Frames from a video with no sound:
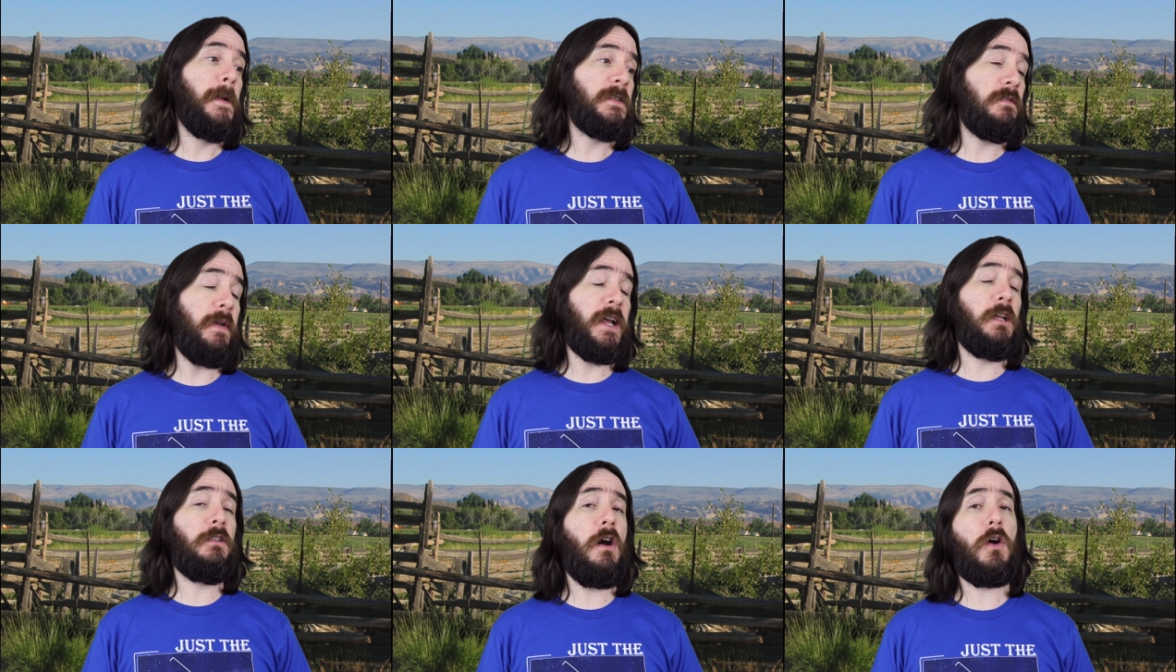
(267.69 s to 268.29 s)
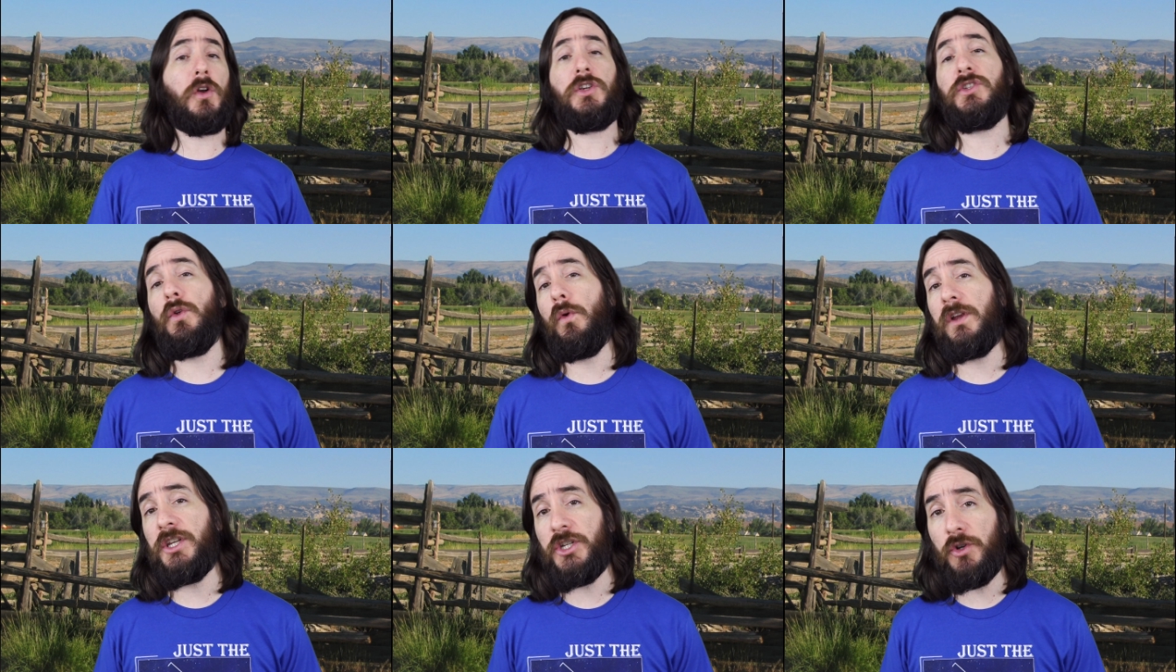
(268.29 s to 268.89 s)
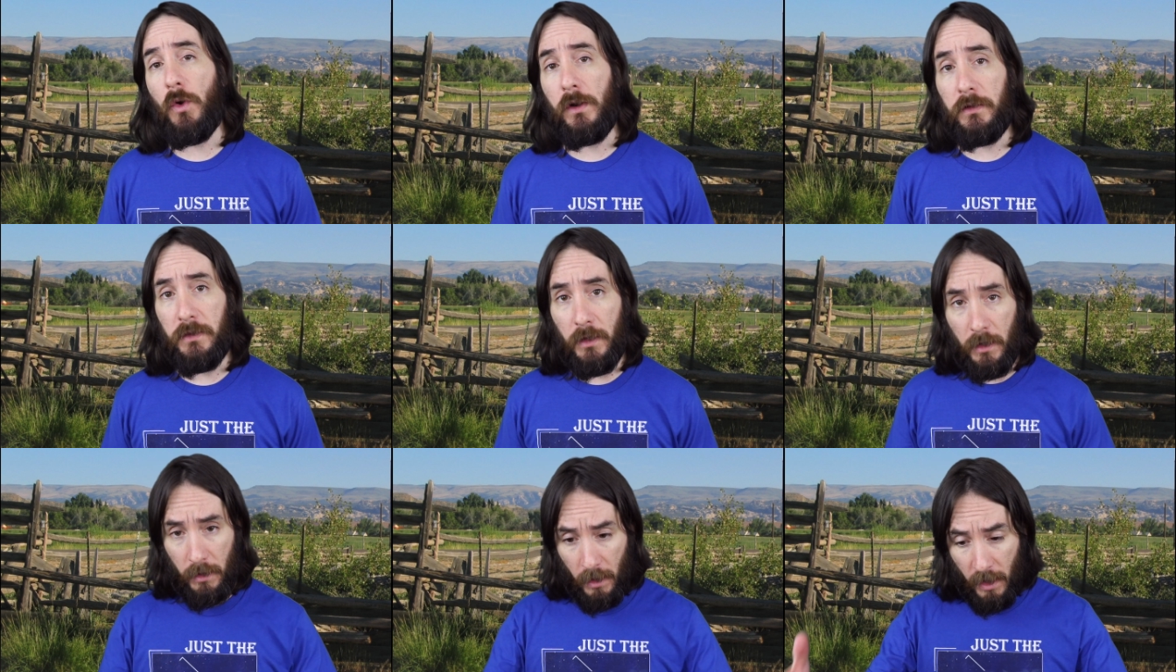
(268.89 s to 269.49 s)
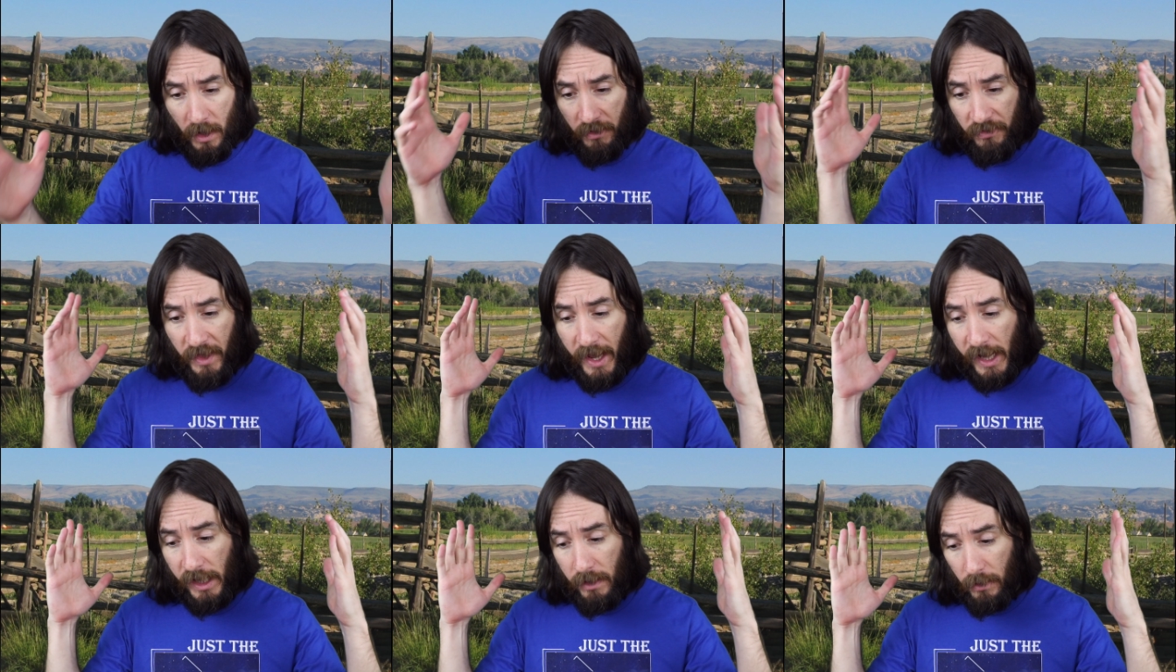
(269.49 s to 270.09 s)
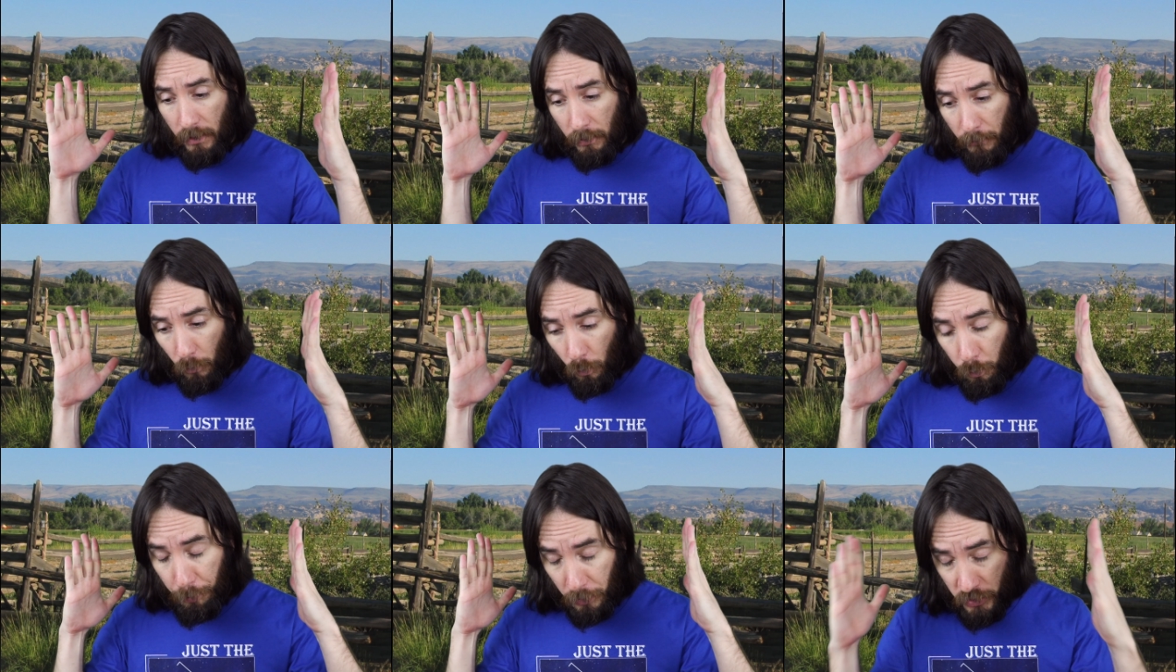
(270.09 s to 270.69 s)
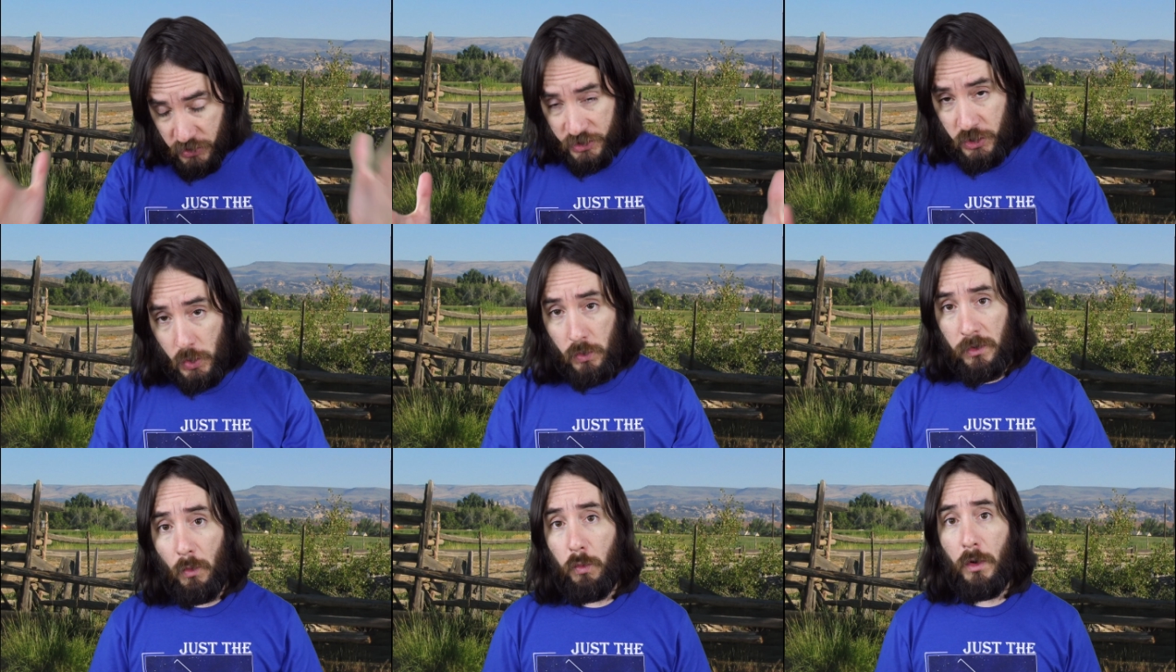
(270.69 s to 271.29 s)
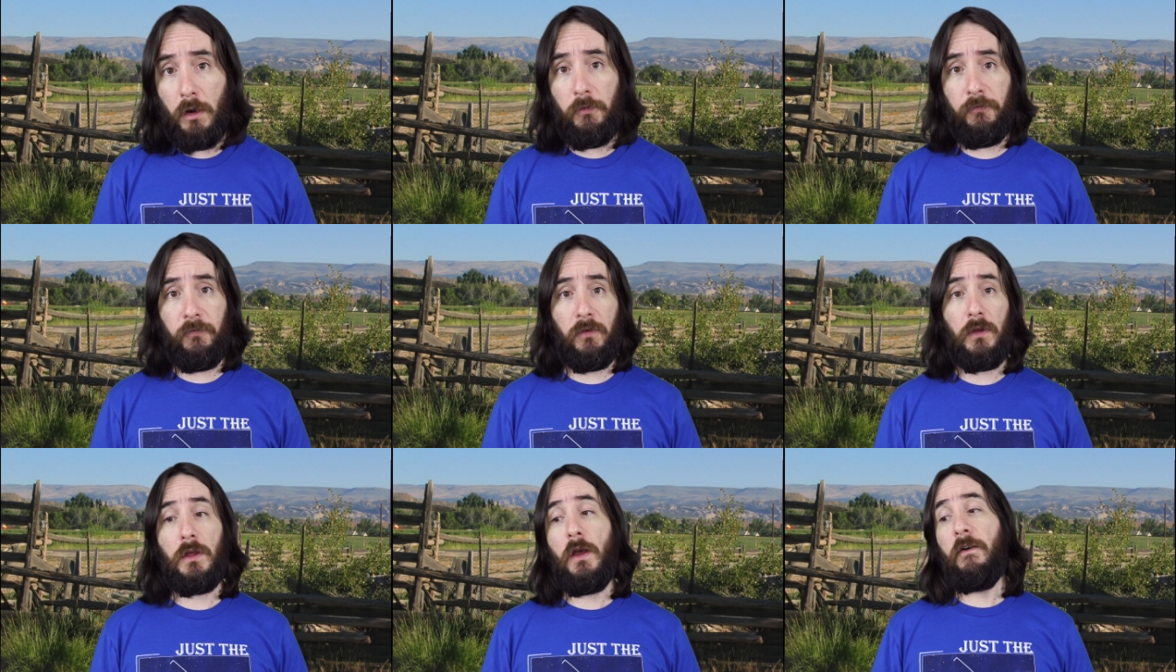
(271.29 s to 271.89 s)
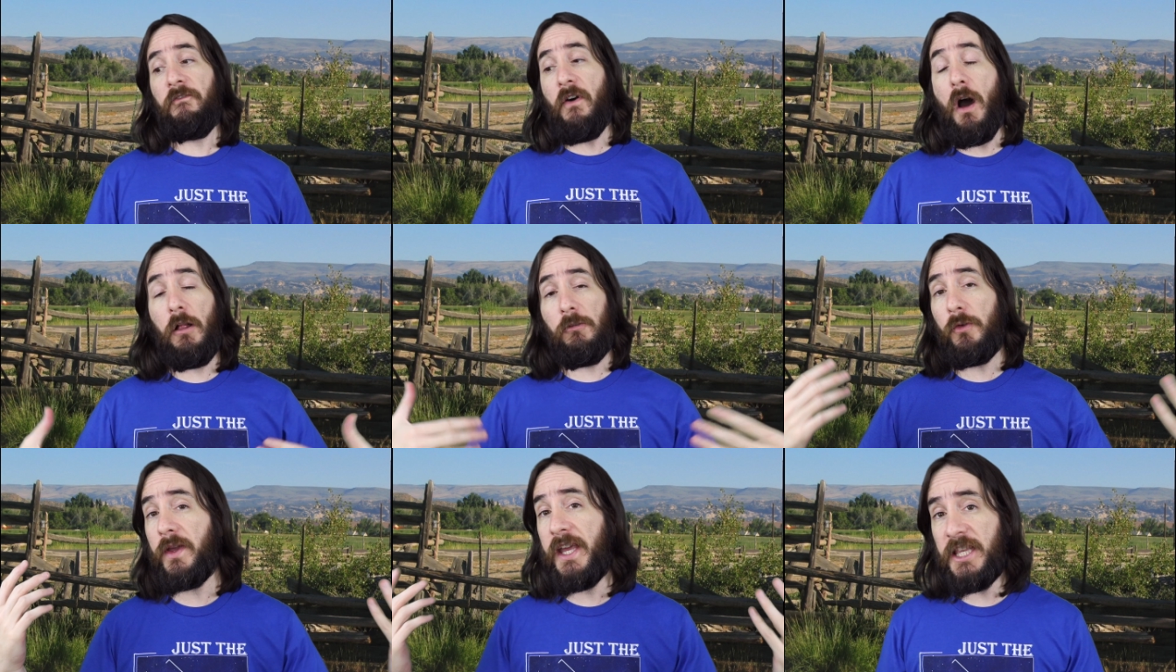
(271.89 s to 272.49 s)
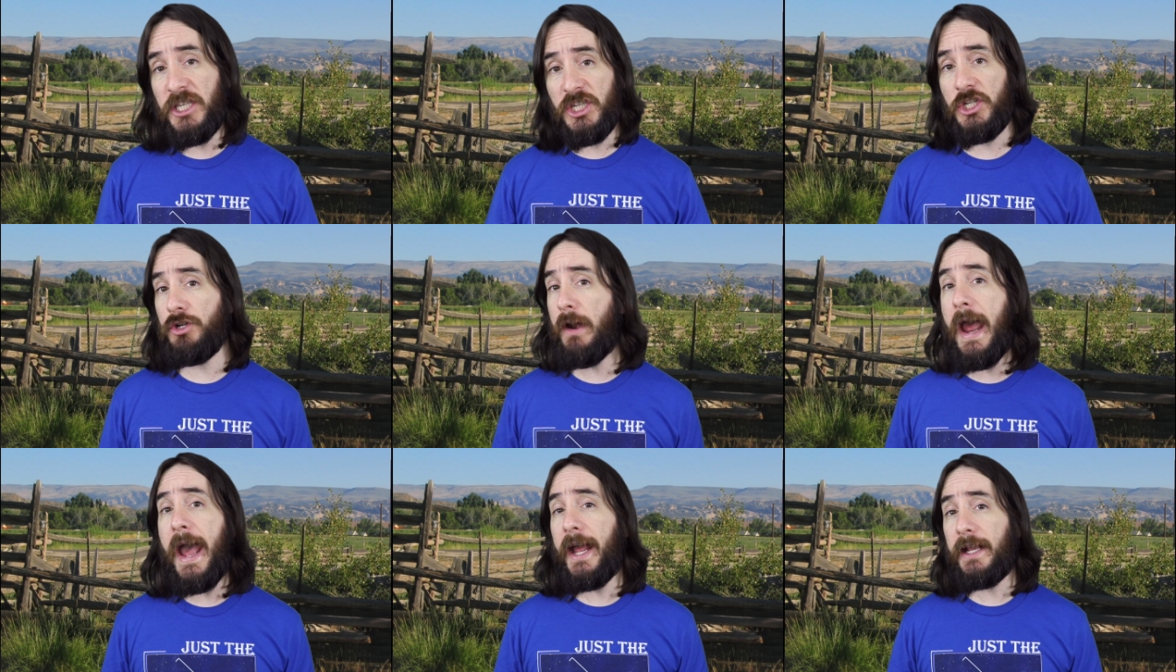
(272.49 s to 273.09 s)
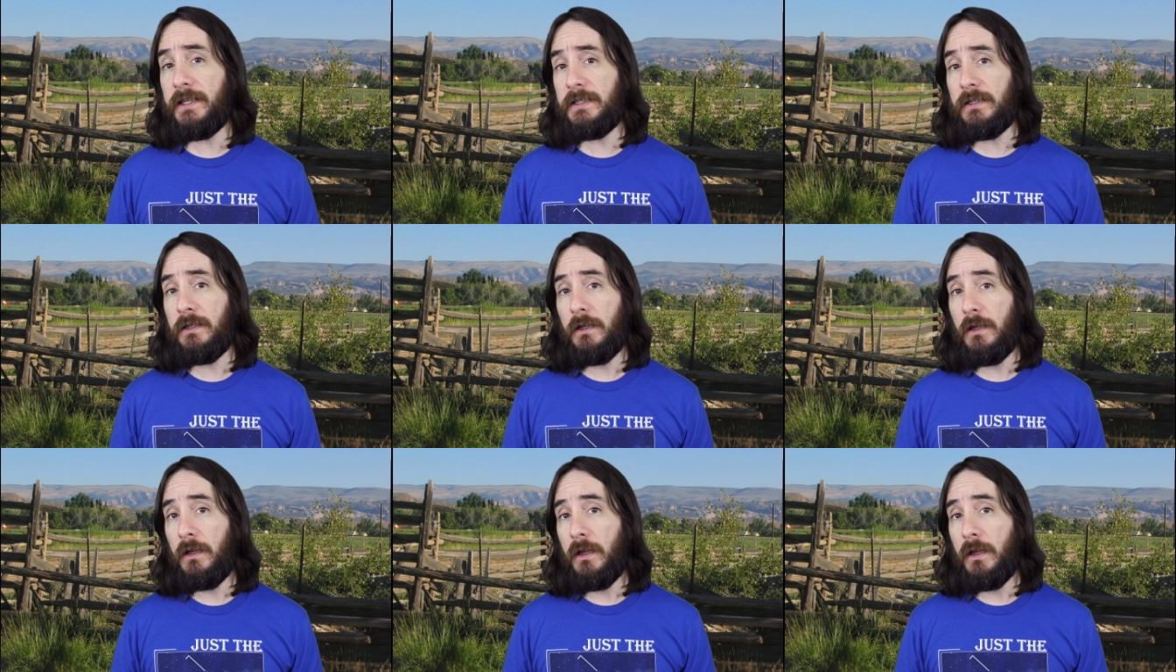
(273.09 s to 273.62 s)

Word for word: To make a longer story short, they pursued the wolf, following its tracks,